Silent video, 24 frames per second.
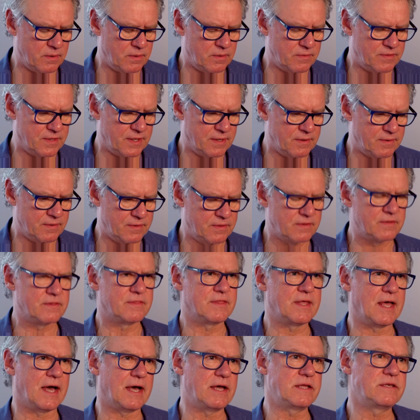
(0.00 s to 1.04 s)
The,
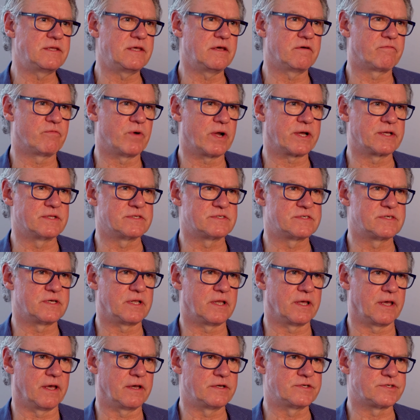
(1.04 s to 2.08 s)
the idea of
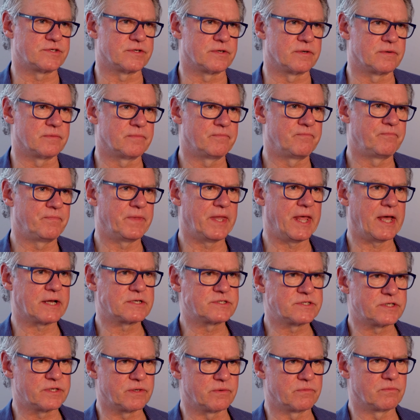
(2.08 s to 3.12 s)
reconciliation
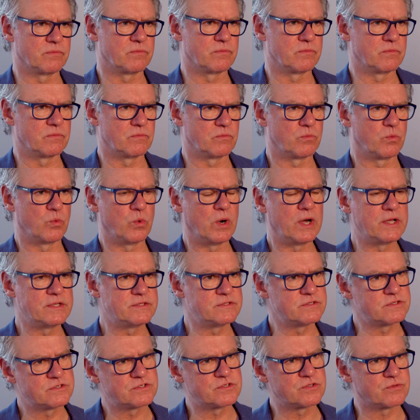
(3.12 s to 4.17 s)
actually
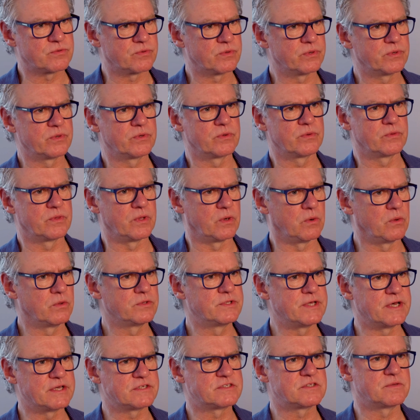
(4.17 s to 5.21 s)
runs through the
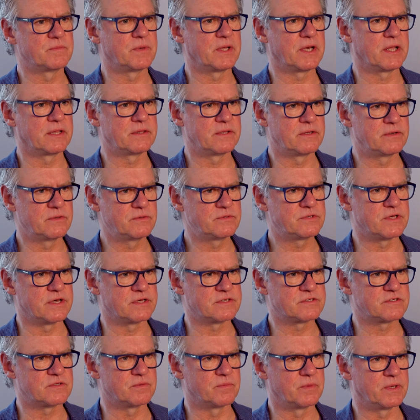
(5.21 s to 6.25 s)
Old Testament and the New
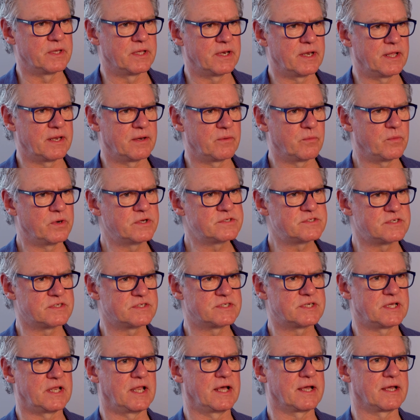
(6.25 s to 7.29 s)
Testament. And it wasn't
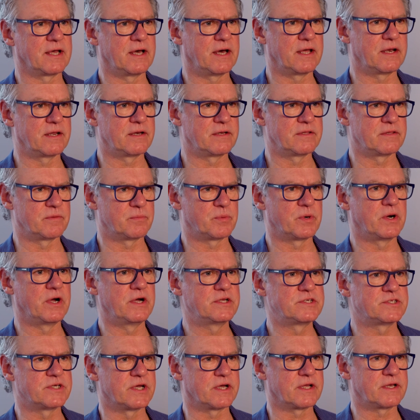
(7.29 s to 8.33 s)
until I got into the
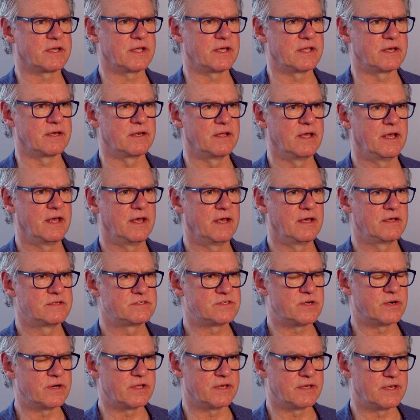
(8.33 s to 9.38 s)
project and
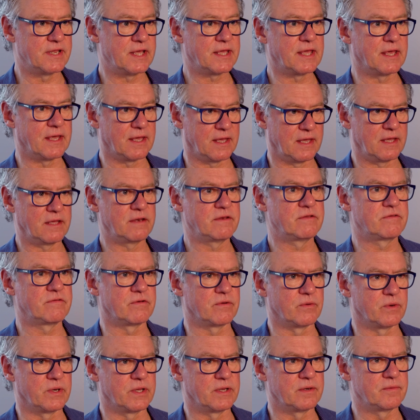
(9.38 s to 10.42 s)
started digging
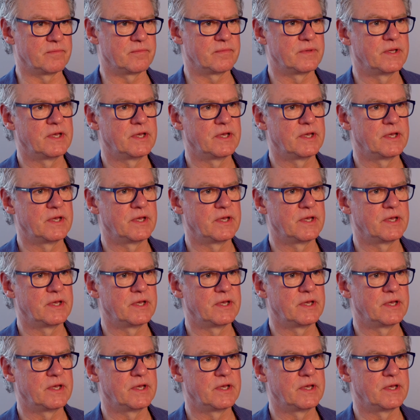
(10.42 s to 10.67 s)
into it